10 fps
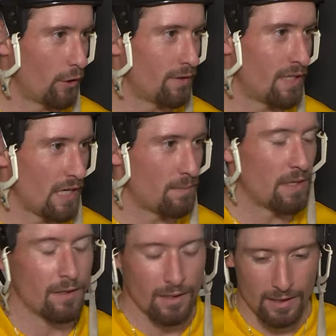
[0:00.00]
a good team
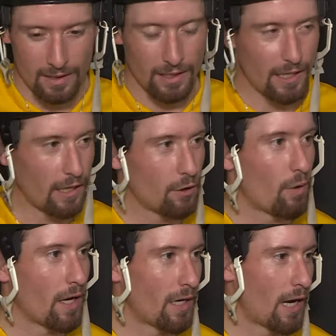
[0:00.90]
and getting
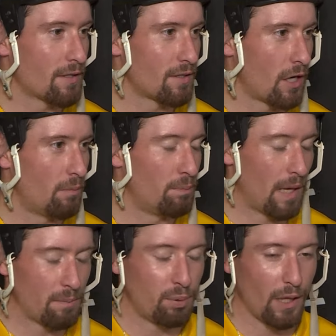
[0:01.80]
the right guys to come
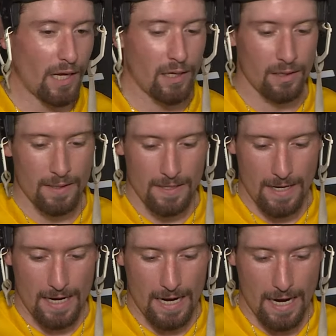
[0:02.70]
and play.
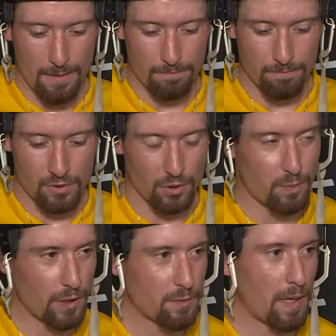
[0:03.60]
Um, so it's pretty